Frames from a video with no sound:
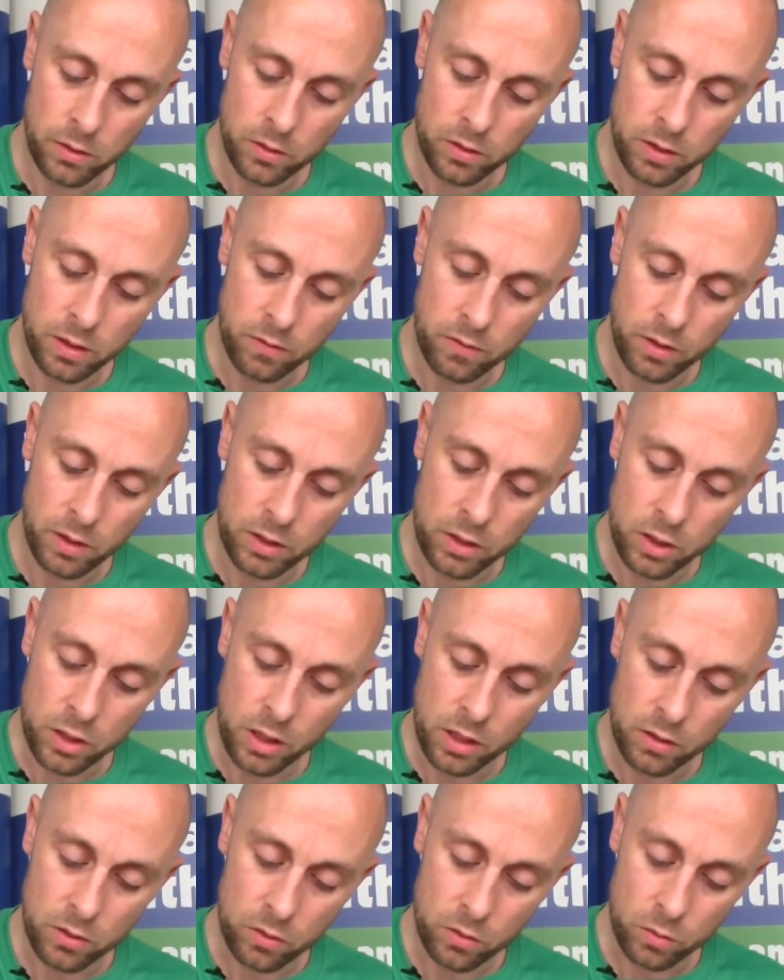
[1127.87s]
Just give it a
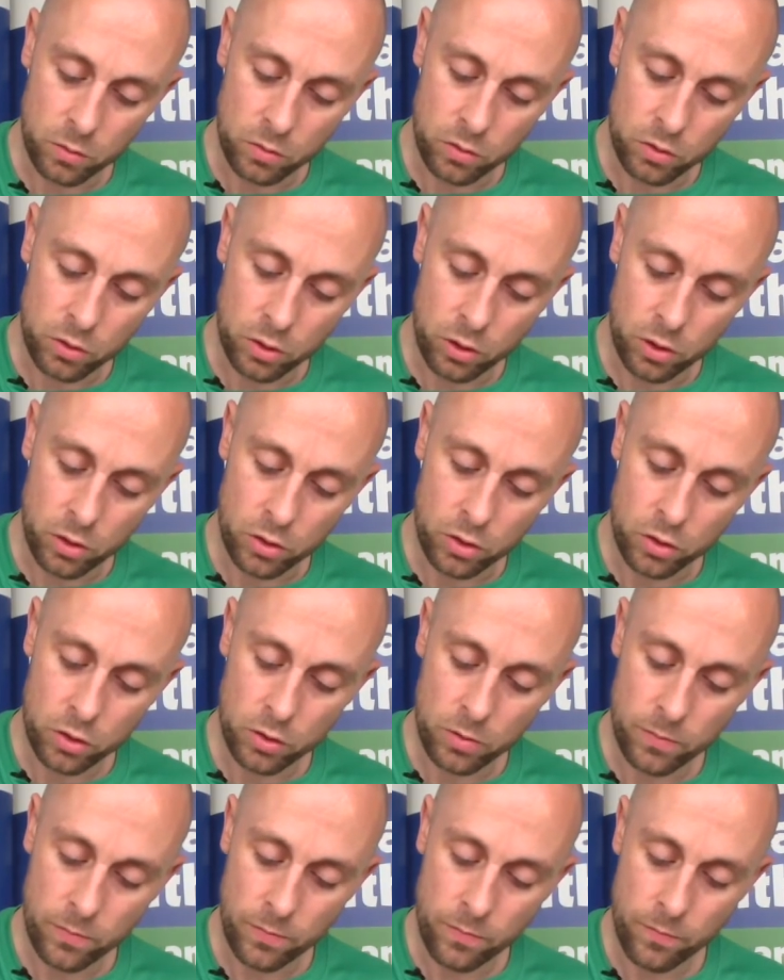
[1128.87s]
gentle
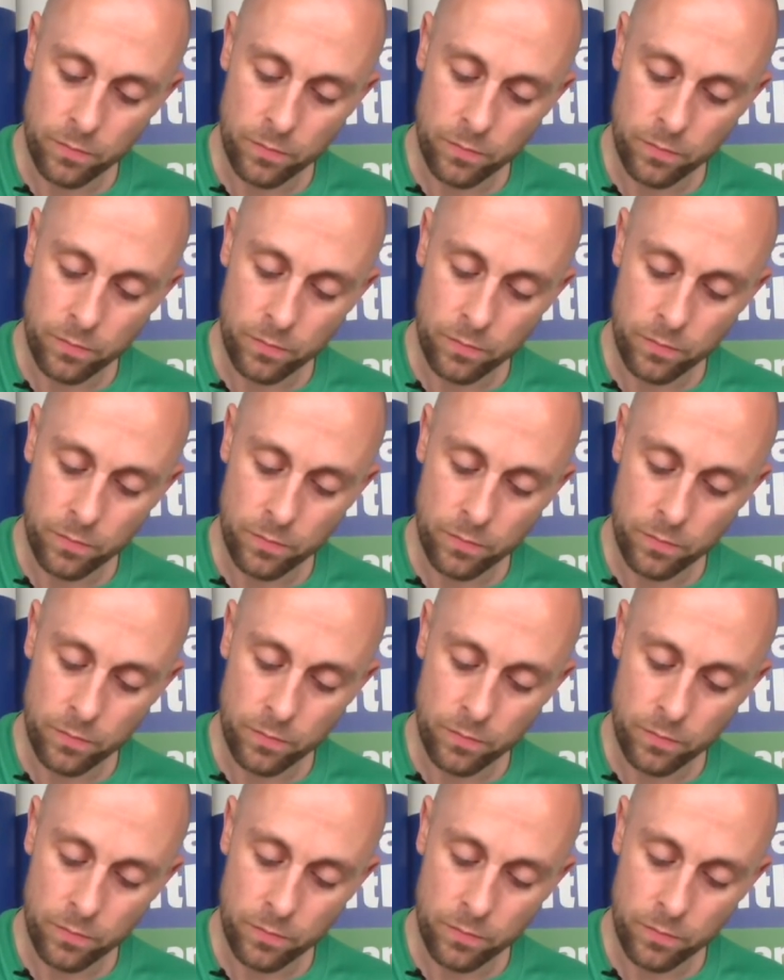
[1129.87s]
touch.